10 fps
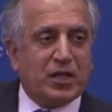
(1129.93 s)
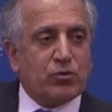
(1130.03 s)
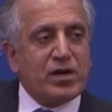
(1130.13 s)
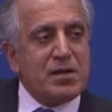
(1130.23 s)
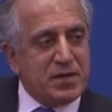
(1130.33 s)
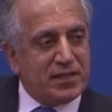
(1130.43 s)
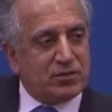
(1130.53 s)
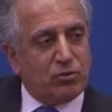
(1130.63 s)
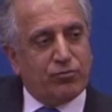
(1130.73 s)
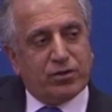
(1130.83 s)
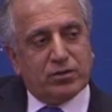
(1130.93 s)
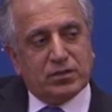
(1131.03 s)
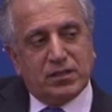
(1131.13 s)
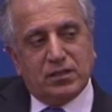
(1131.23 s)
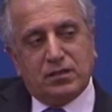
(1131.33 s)
agreement over
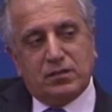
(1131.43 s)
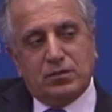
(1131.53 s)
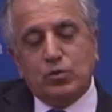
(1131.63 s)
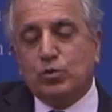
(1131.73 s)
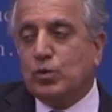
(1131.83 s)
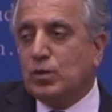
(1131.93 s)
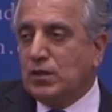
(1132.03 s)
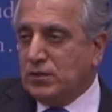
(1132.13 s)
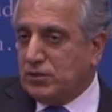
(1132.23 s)
the new